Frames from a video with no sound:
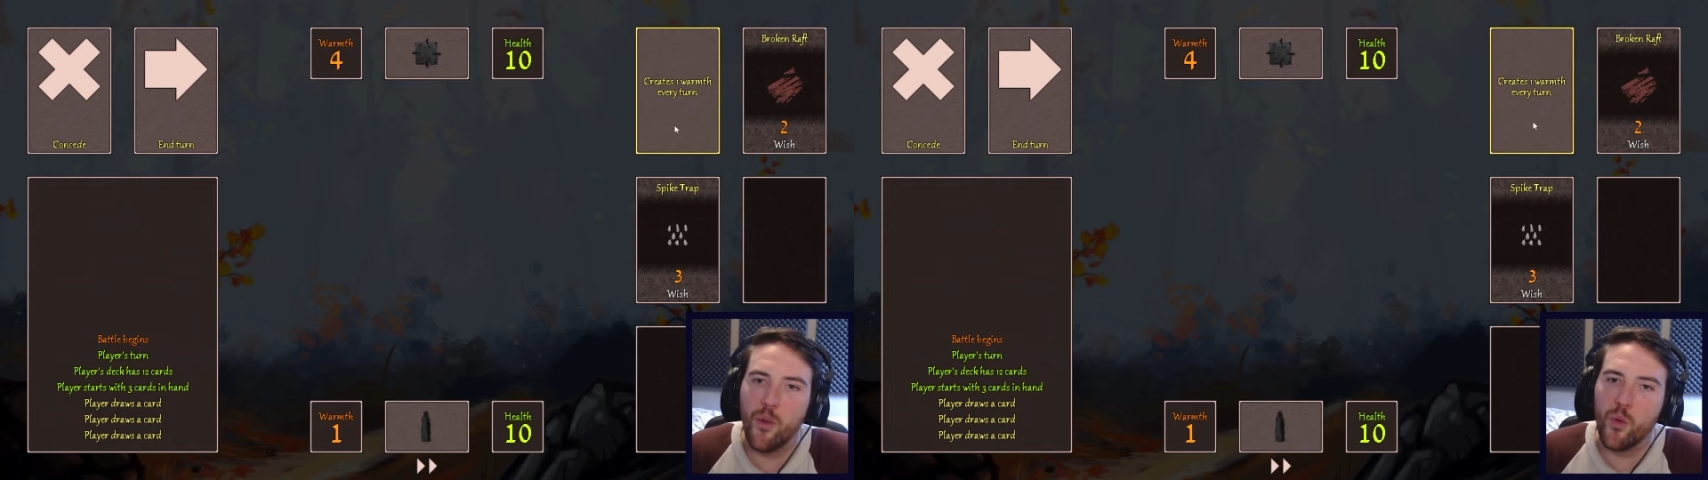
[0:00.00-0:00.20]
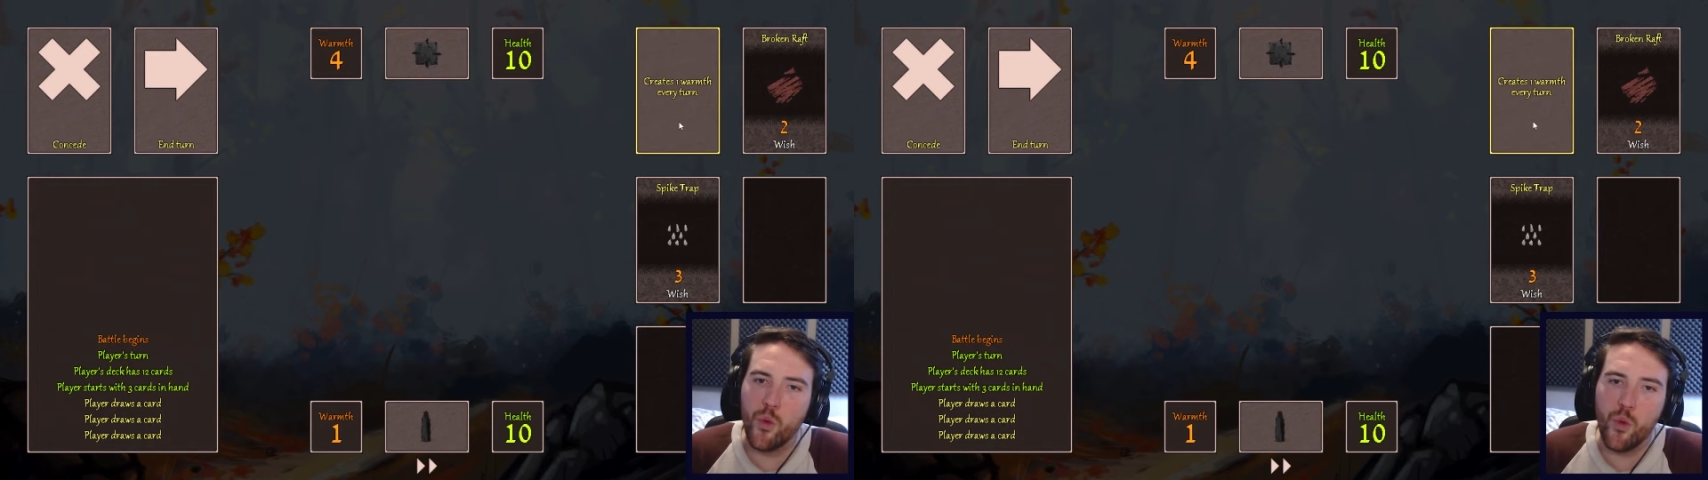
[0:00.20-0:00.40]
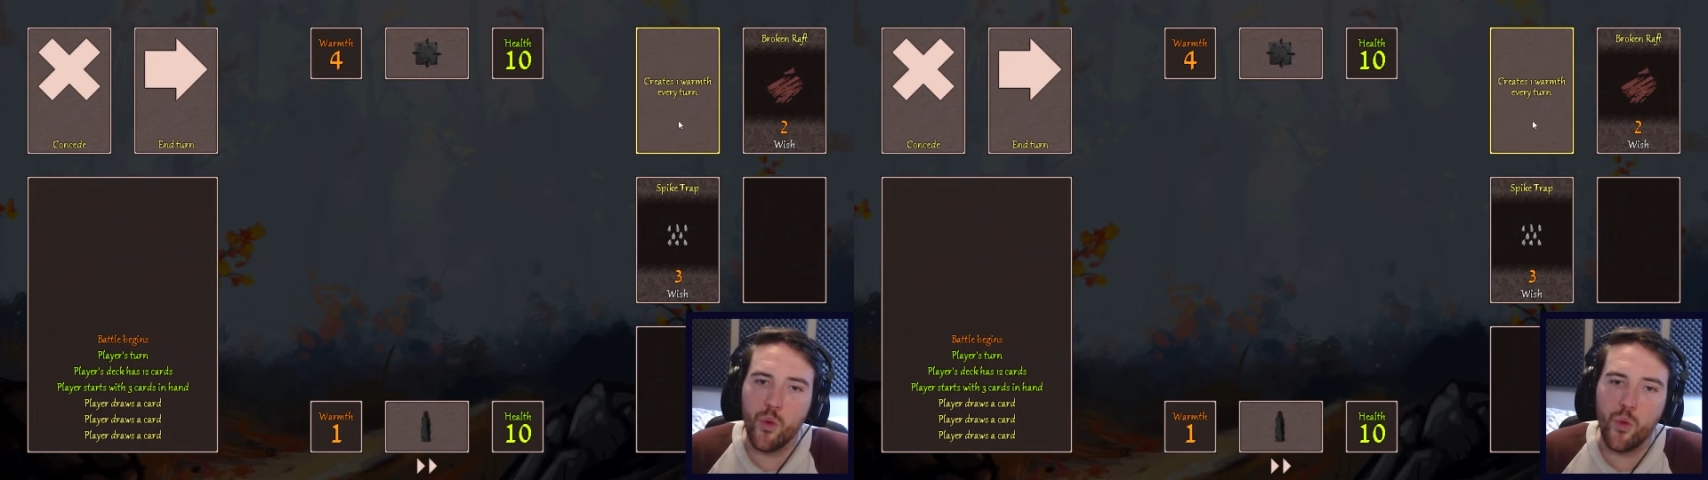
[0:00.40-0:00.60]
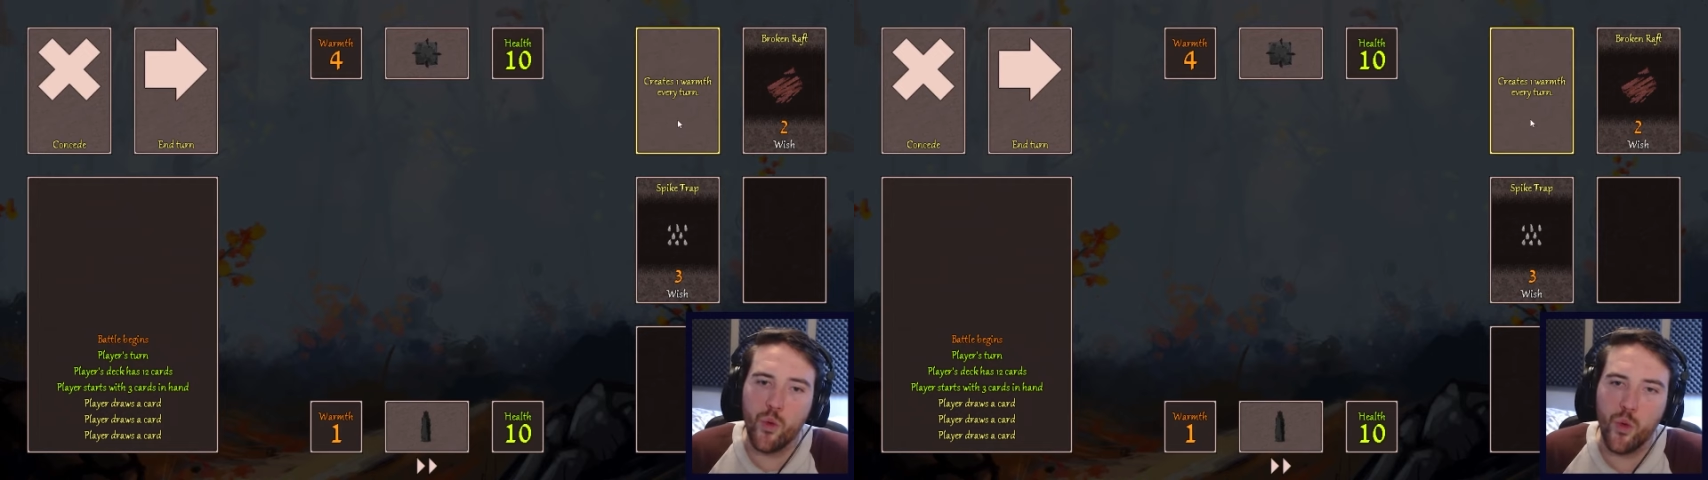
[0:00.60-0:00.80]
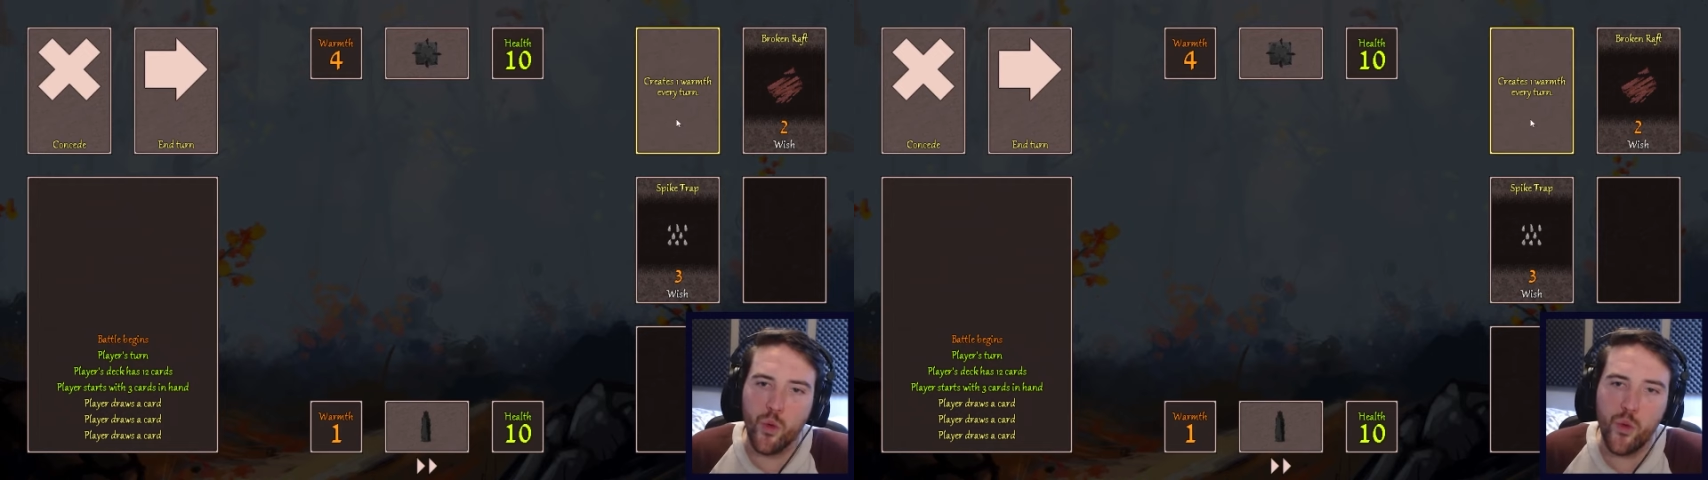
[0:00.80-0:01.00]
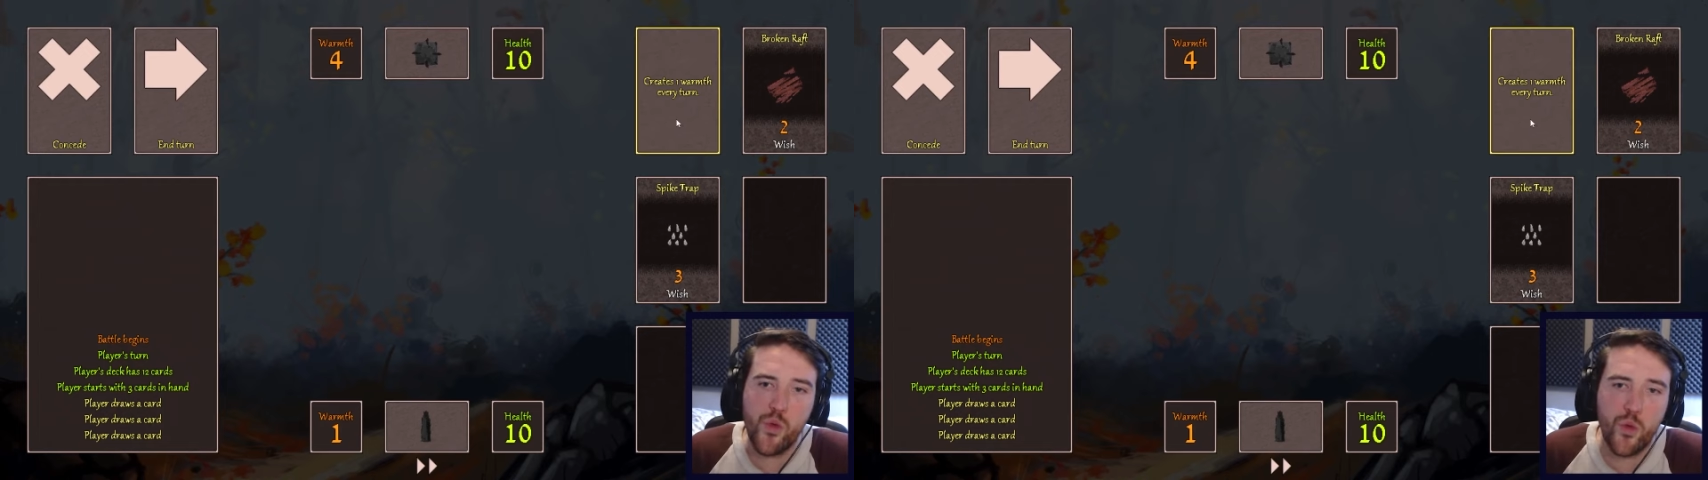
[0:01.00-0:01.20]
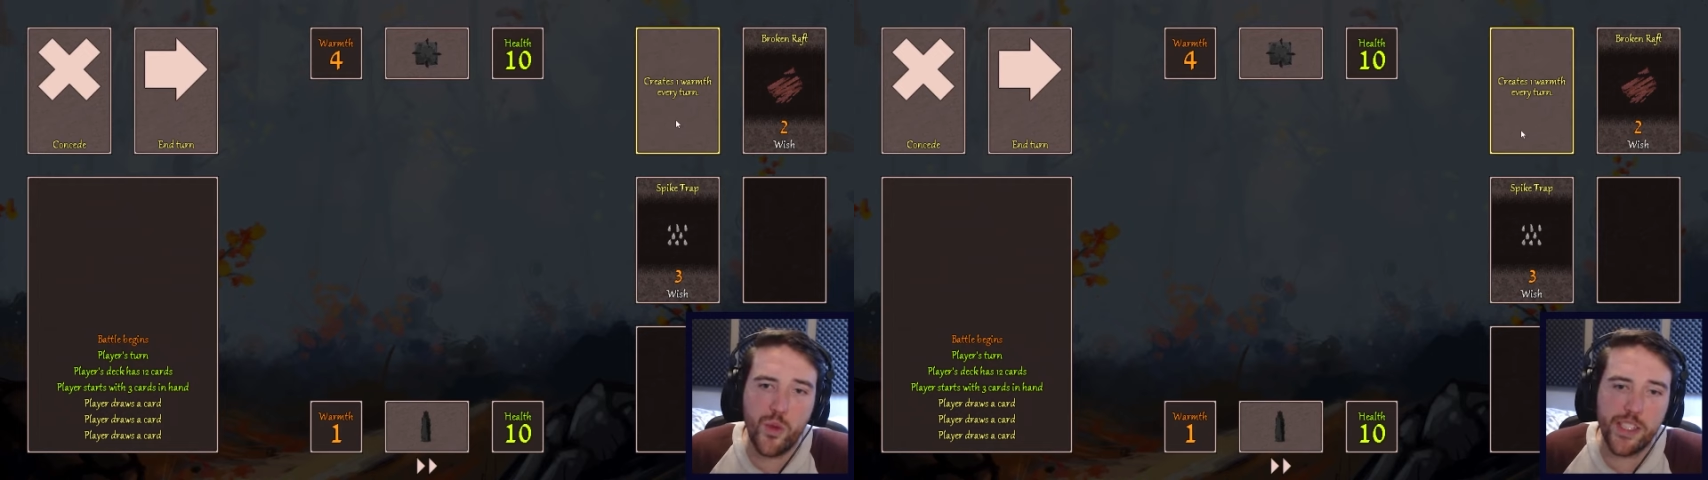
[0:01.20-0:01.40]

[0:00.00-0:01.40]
Ooh,